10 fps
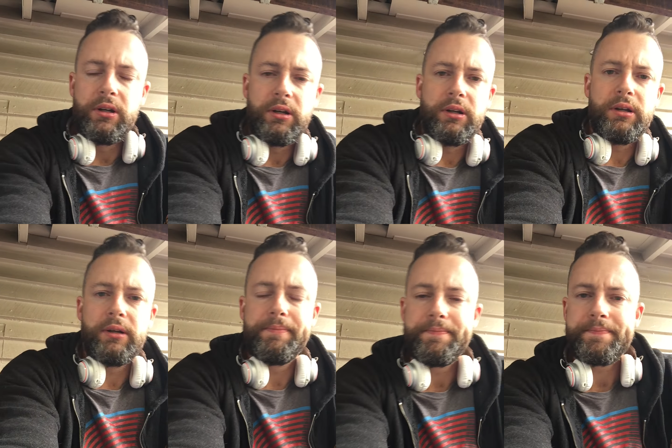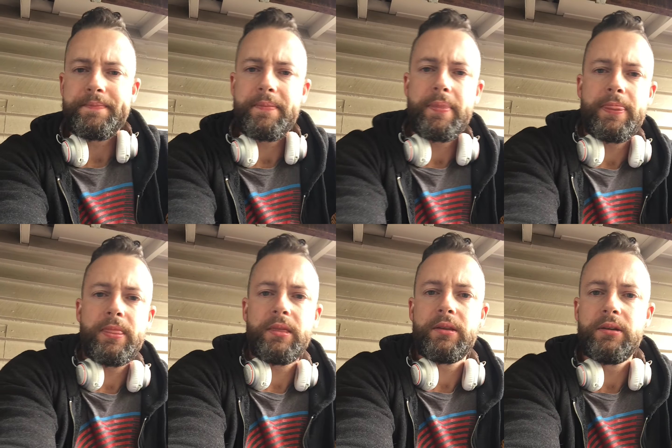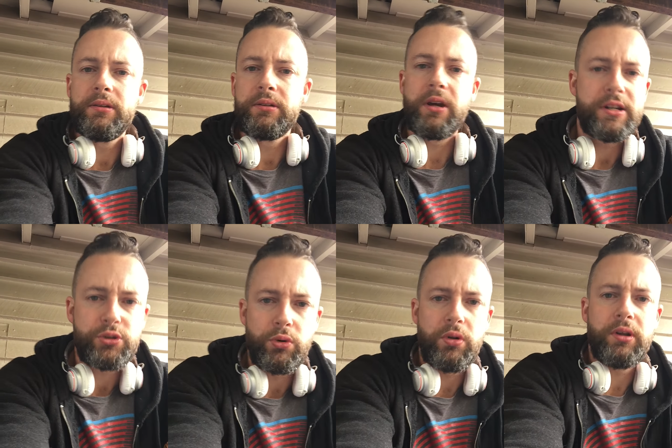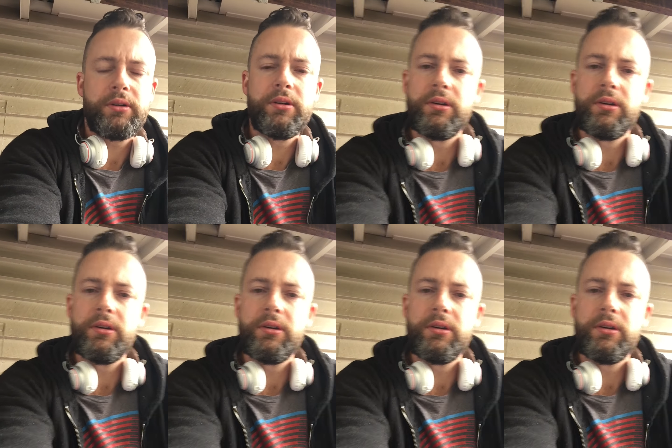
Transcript: going to the toilet,